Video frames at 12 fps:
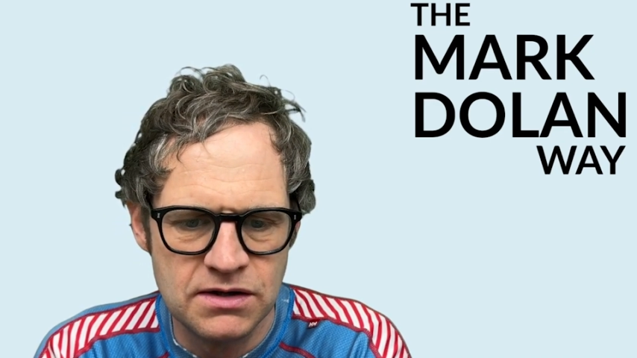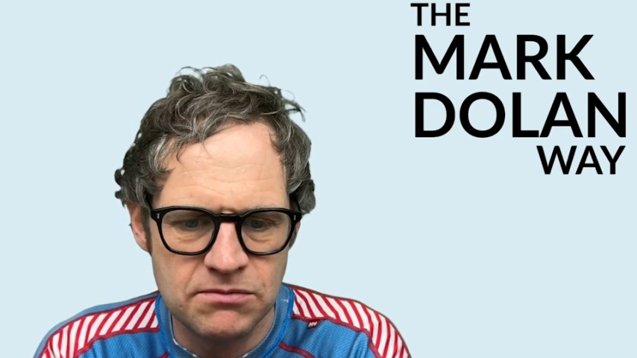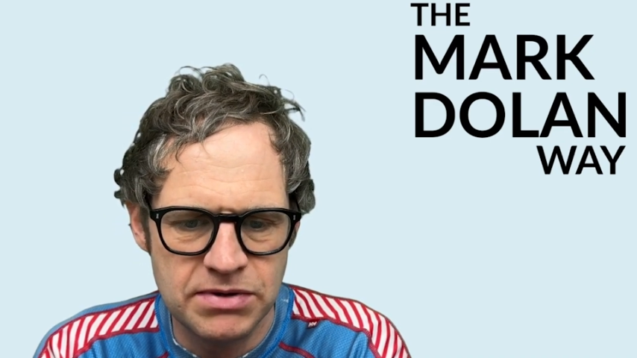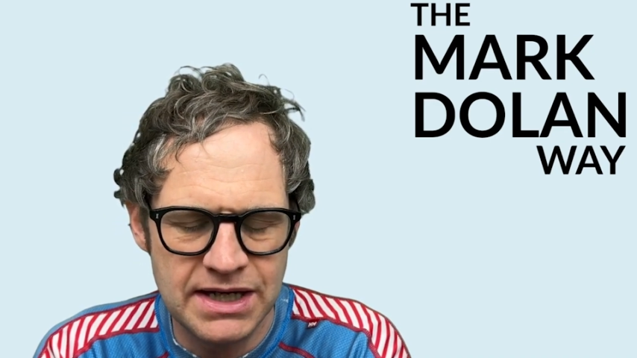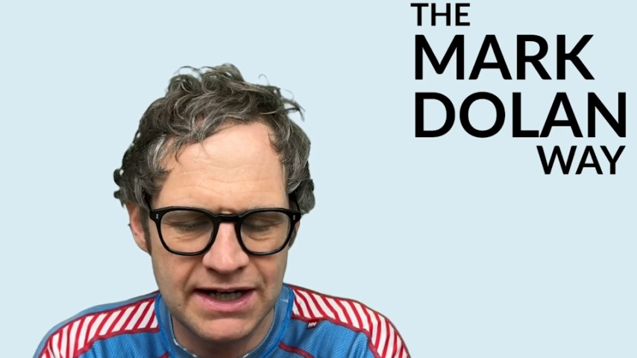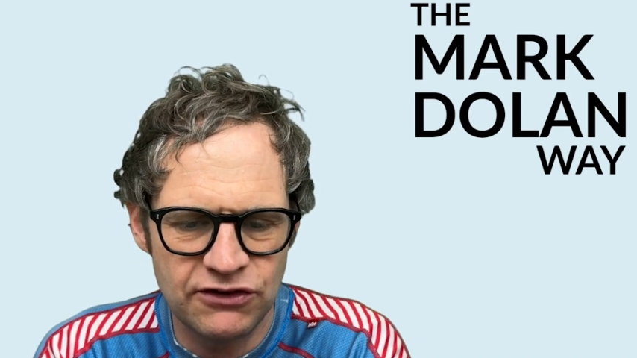
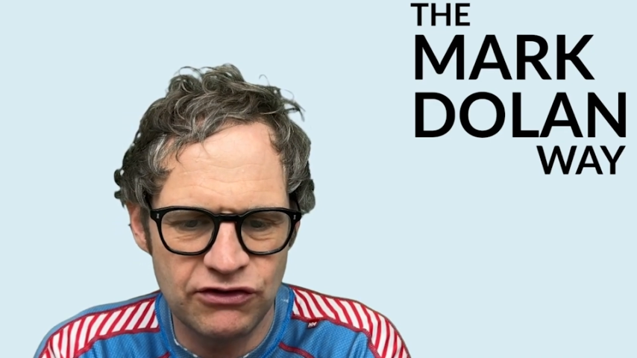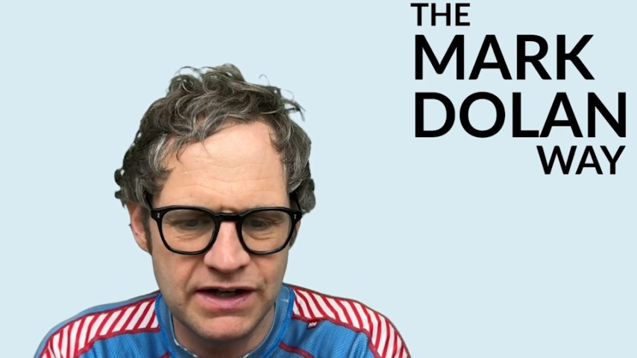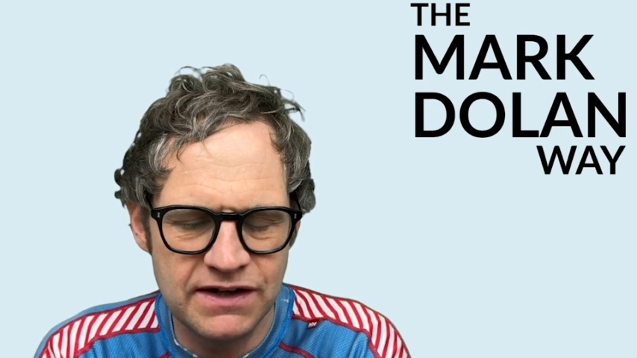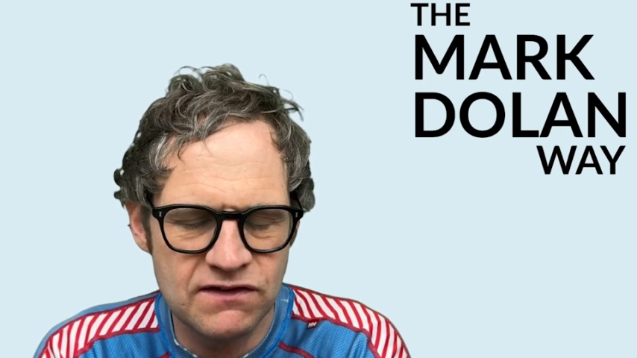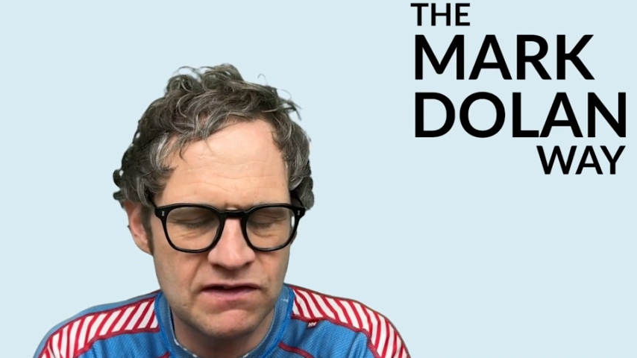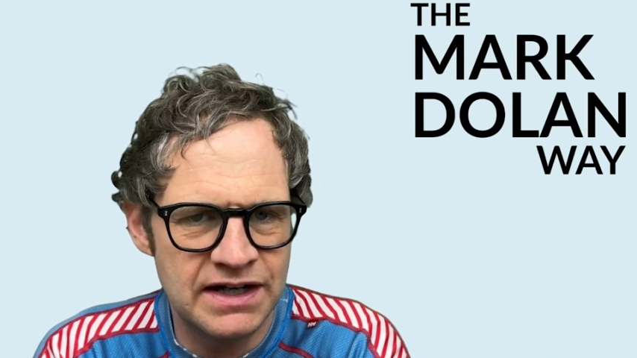but actually
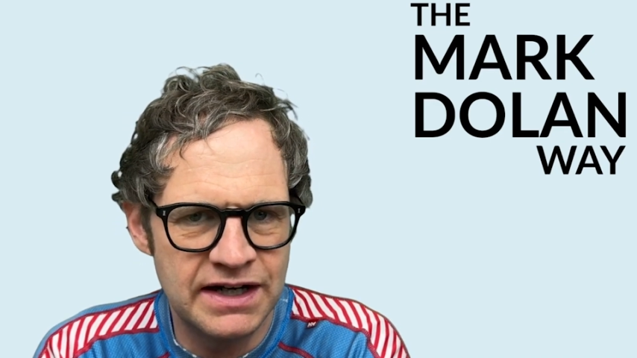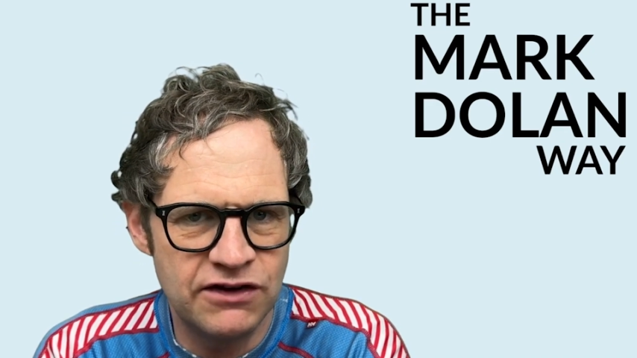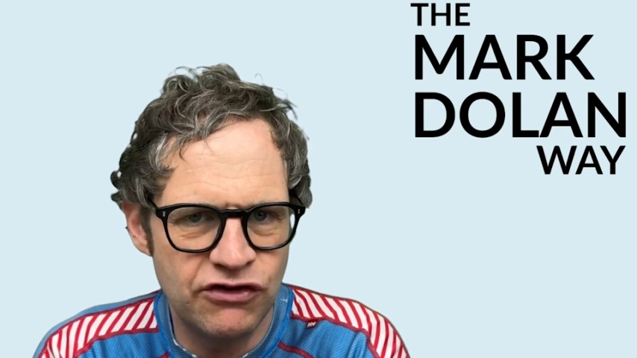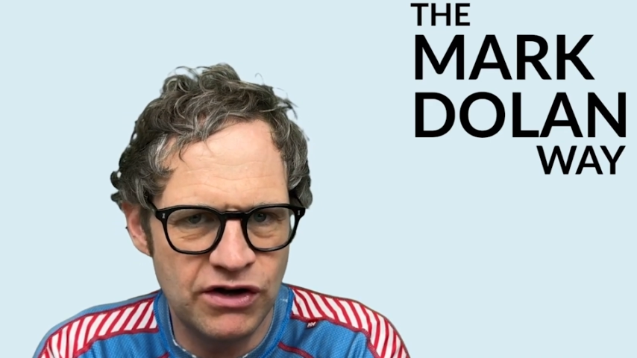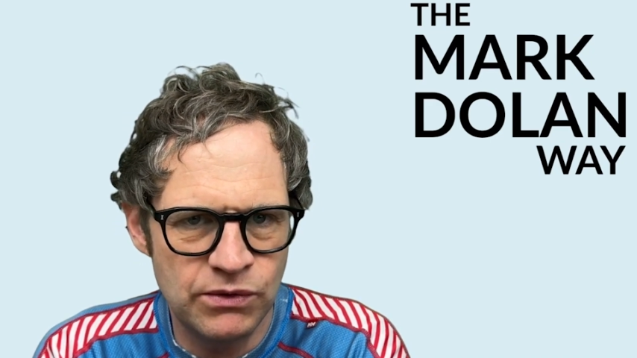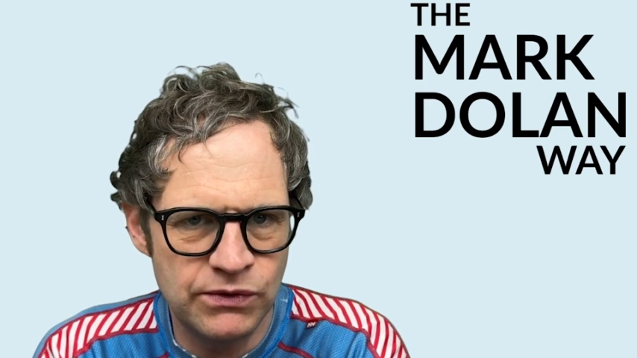it slightly
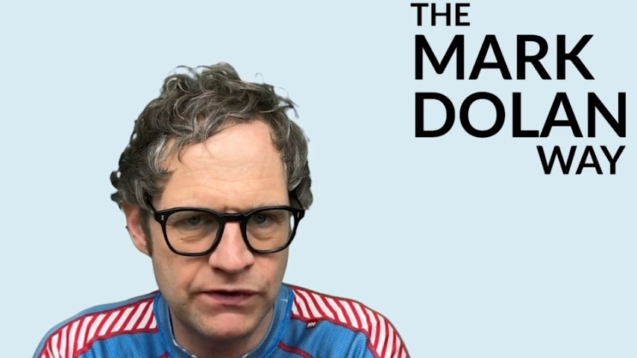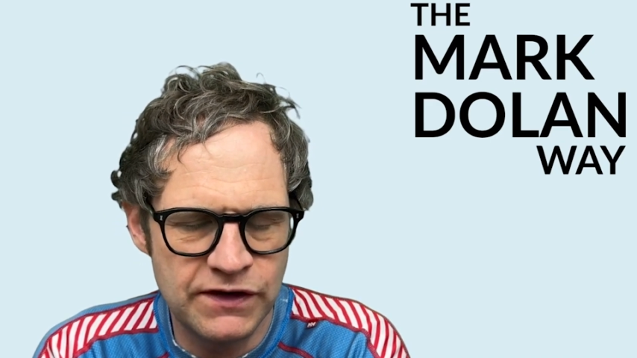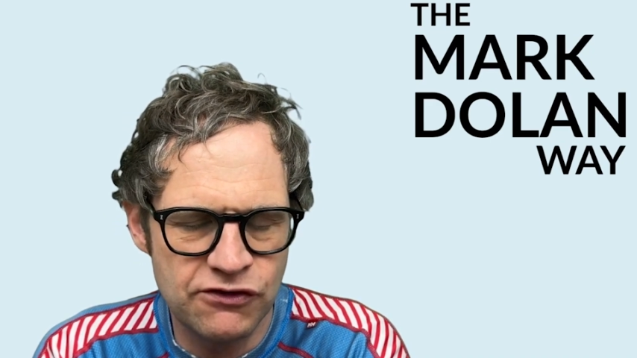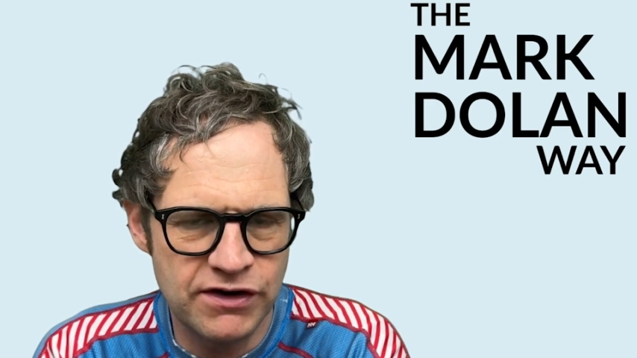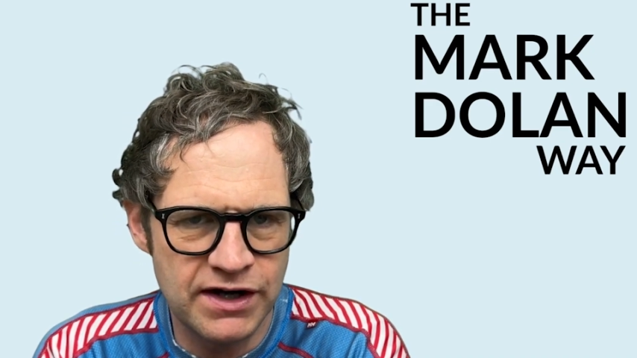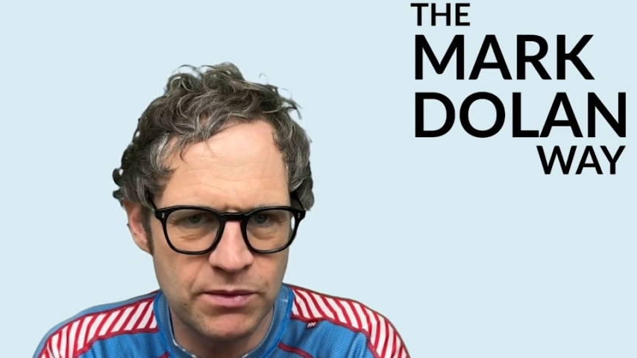chills the
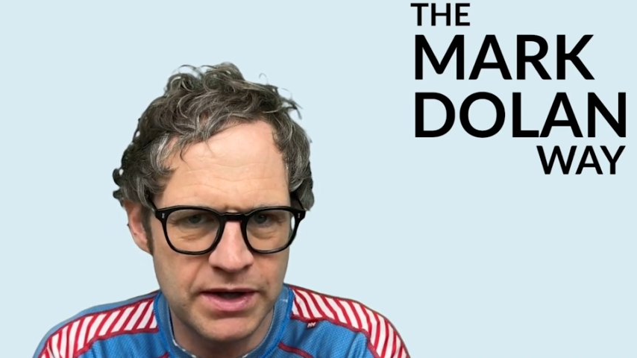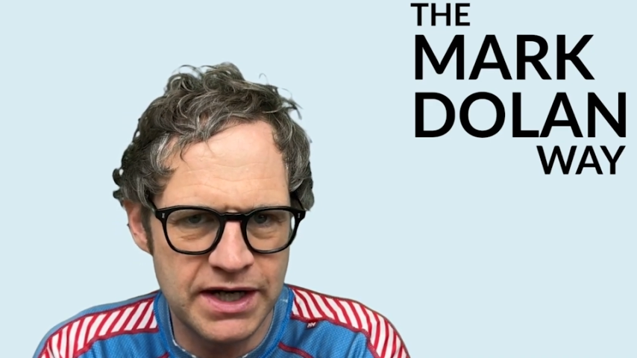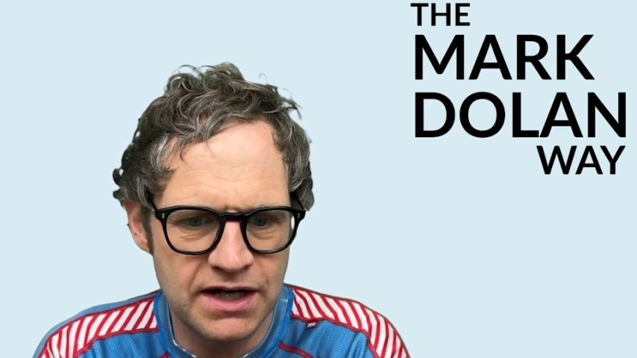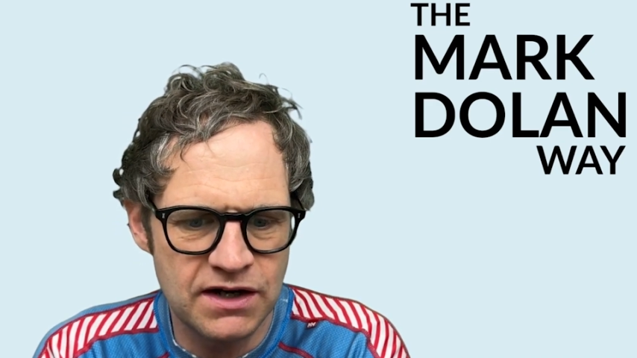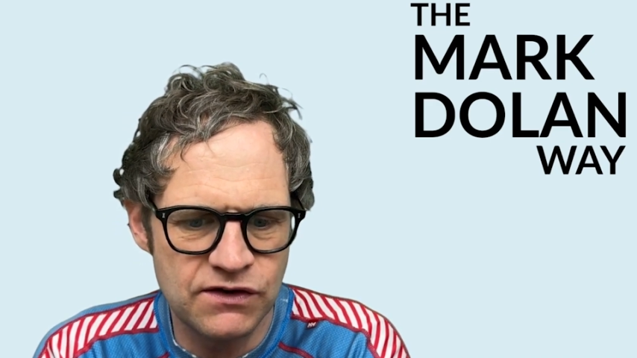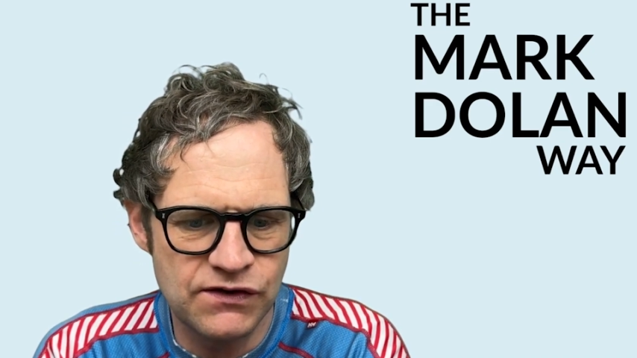drink when it
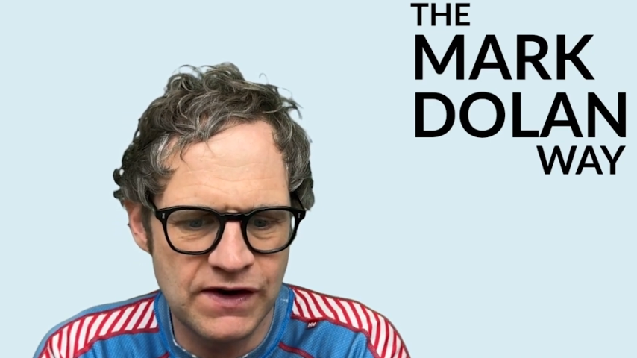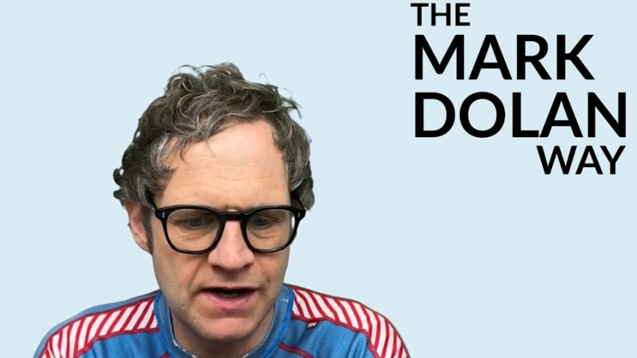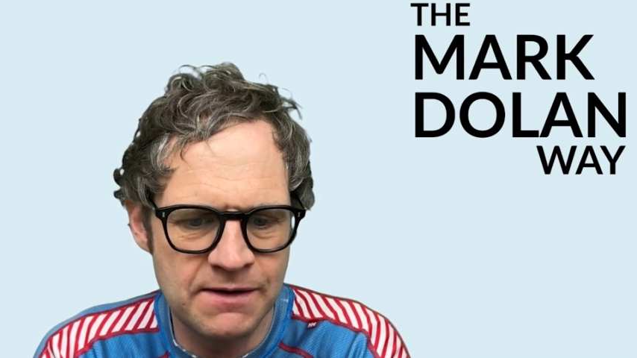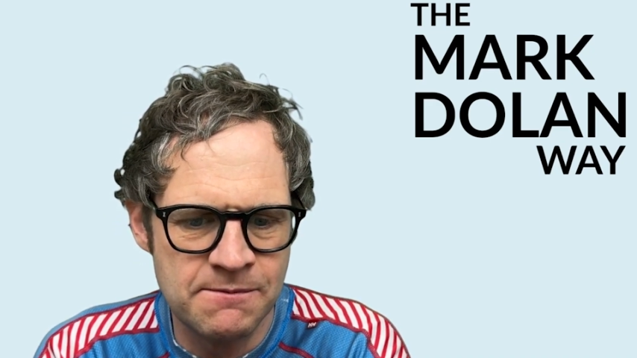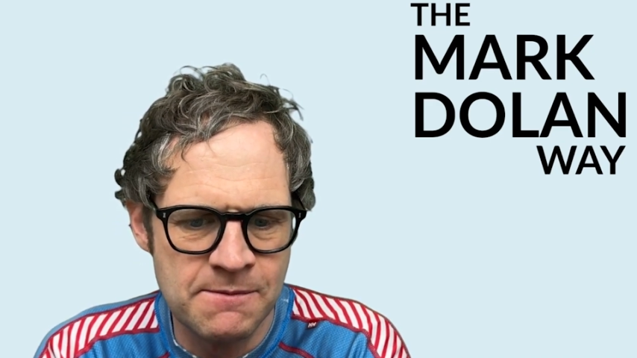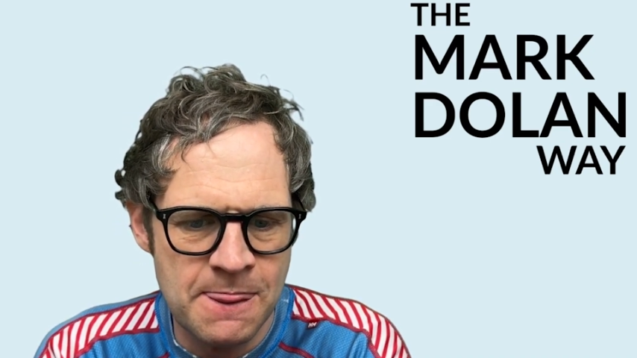goes in.